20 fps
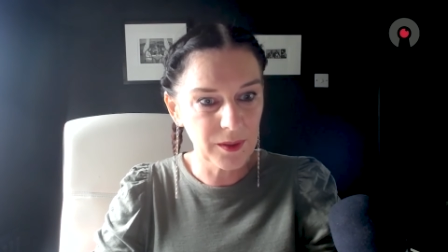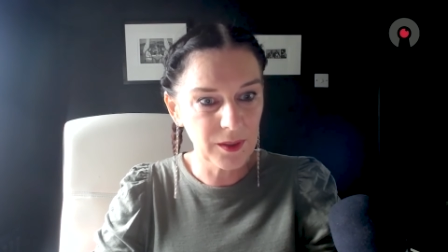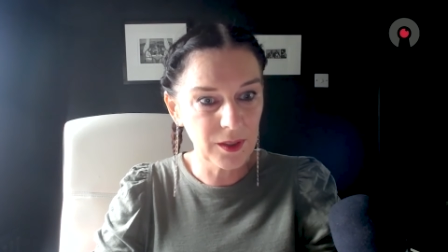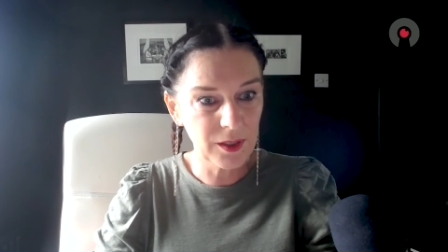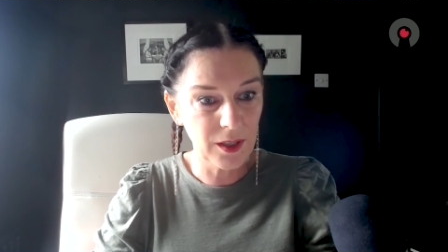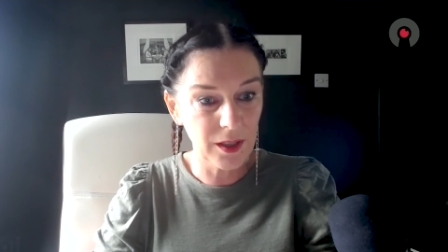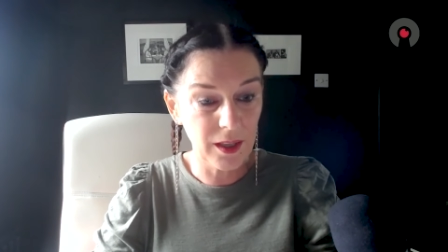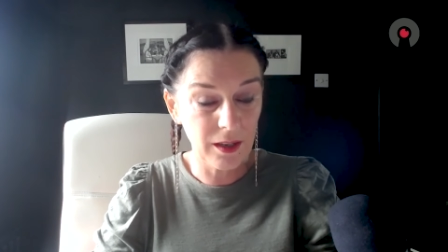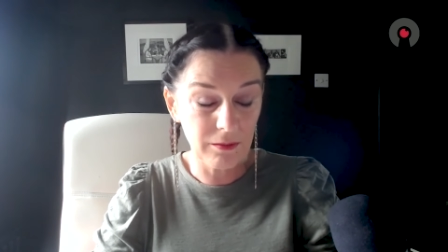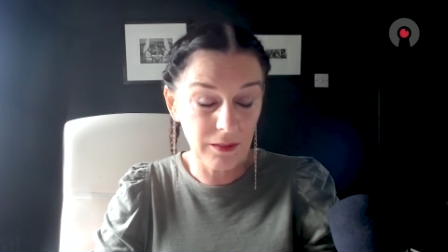
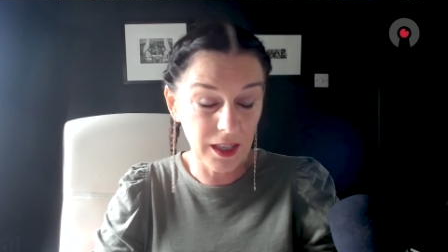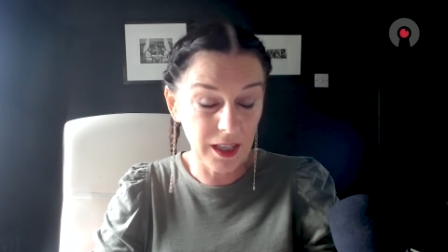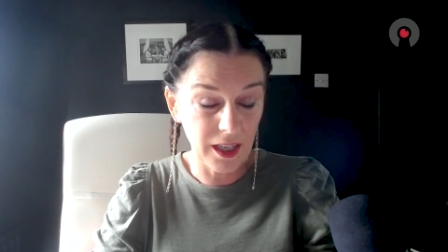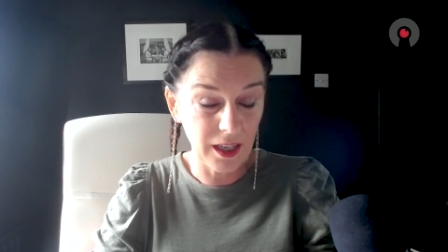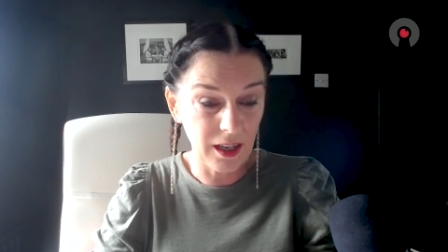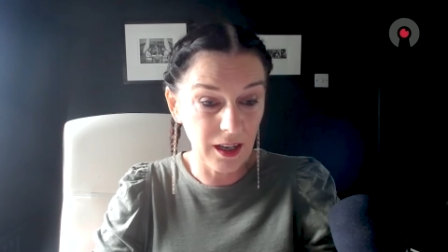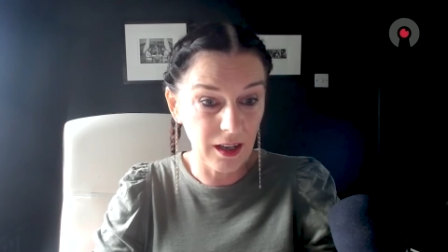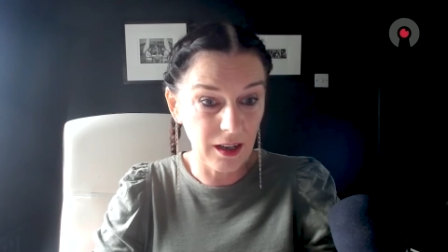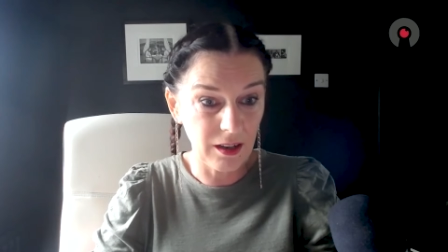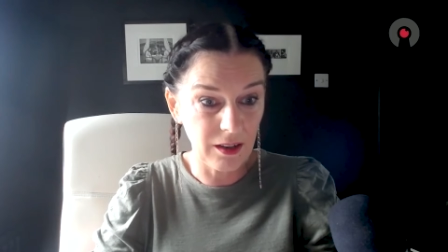You know, they really
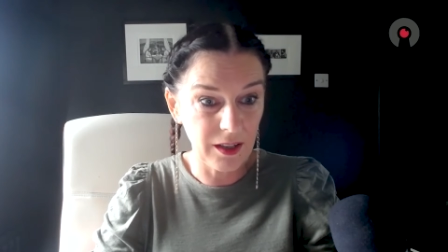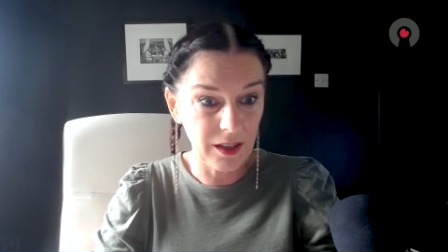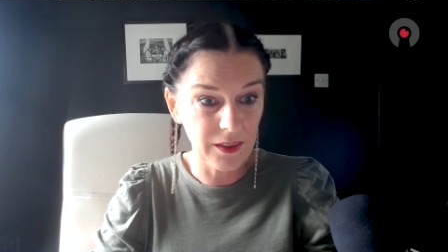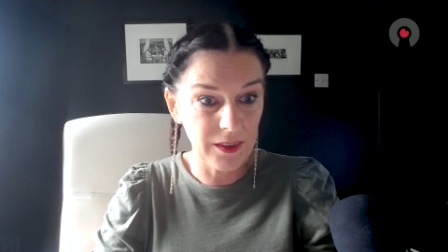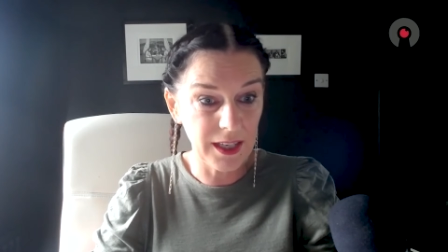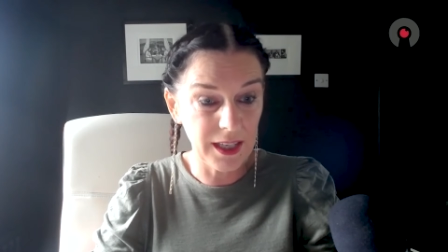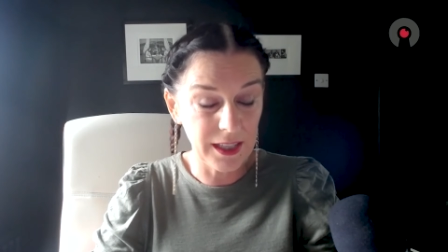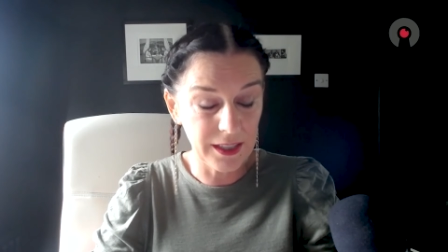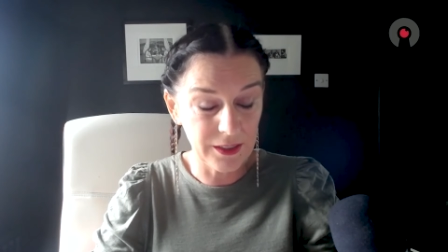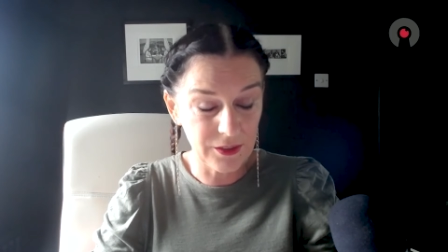are,
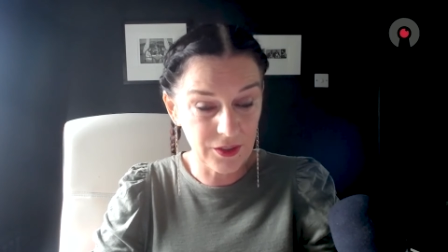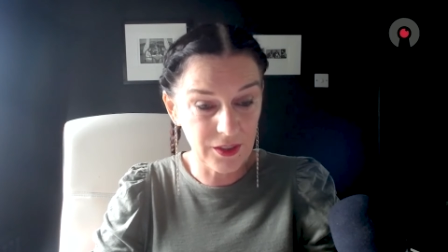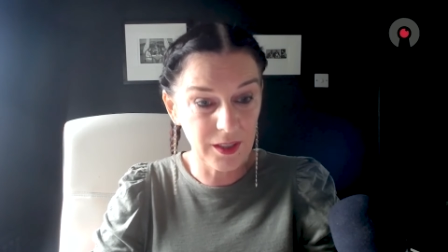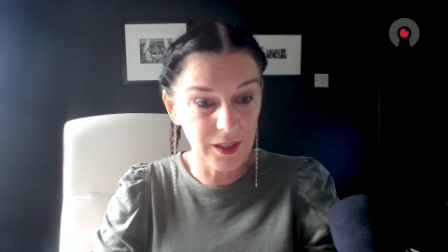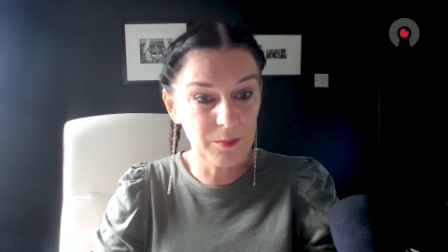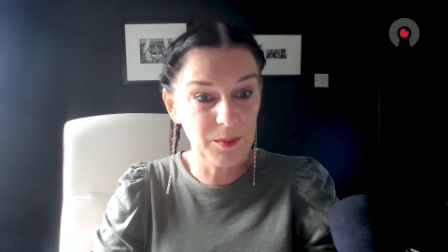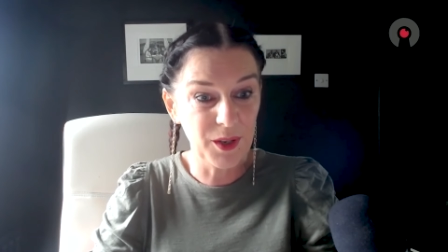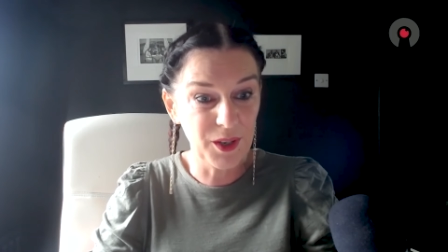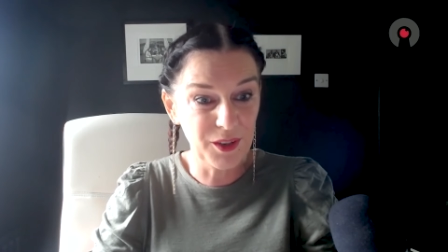and they literally